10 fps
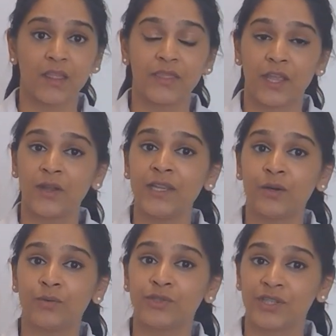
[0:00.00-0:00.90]
The only
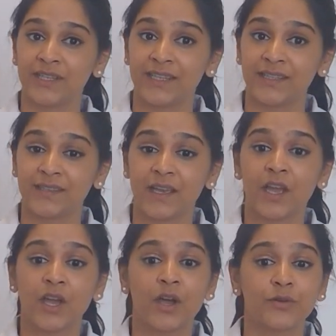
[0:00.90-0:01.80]
caution is,
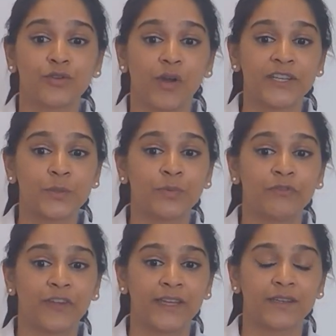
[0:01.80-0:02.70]
try to
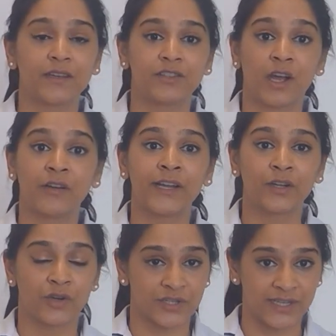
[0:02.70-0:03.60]
prevent
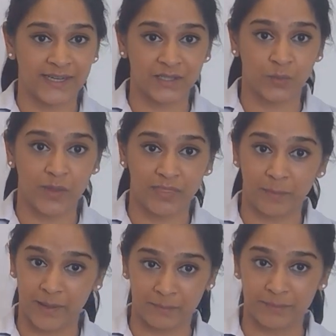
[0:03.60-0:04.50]
direct contact with the
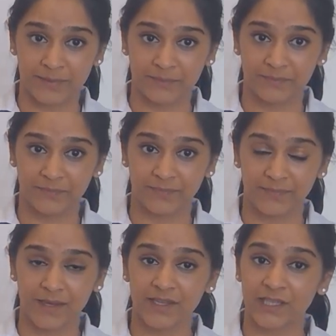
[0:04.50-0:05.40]
bump.
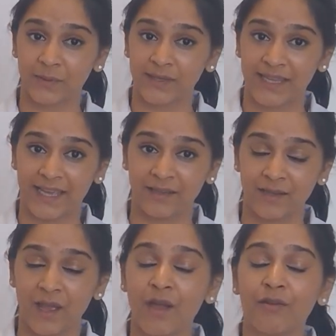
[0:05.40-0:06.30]
So
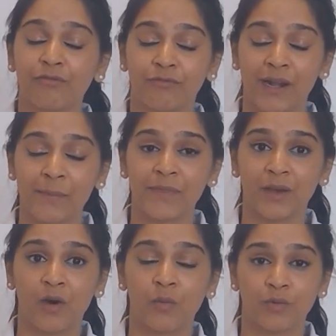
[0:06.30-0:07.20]
again, wrap the
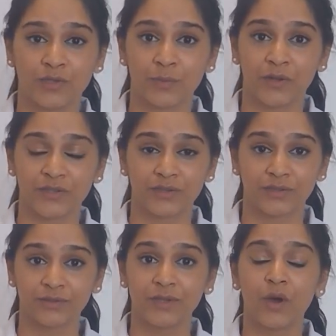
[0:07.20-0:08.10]
hot water
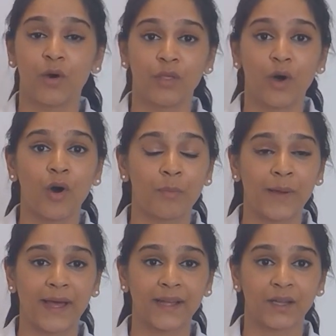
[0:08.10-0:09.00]
bottle or the hot
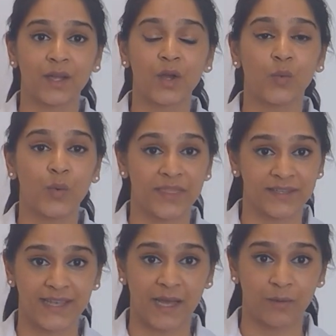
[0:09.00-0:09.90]
pack with a
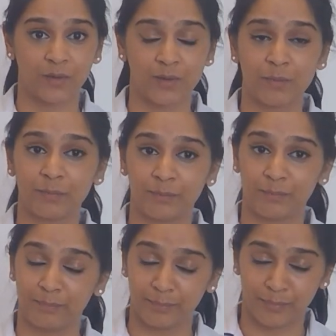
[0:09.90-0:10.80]
towel
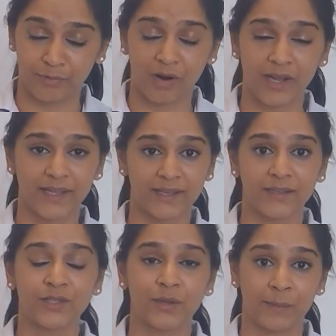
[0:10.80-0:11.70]
prior
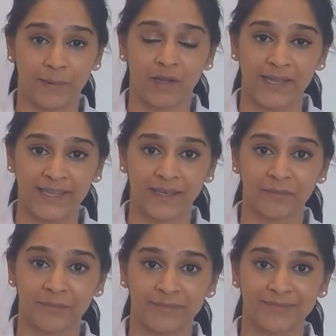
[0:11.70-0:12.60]
to applying it.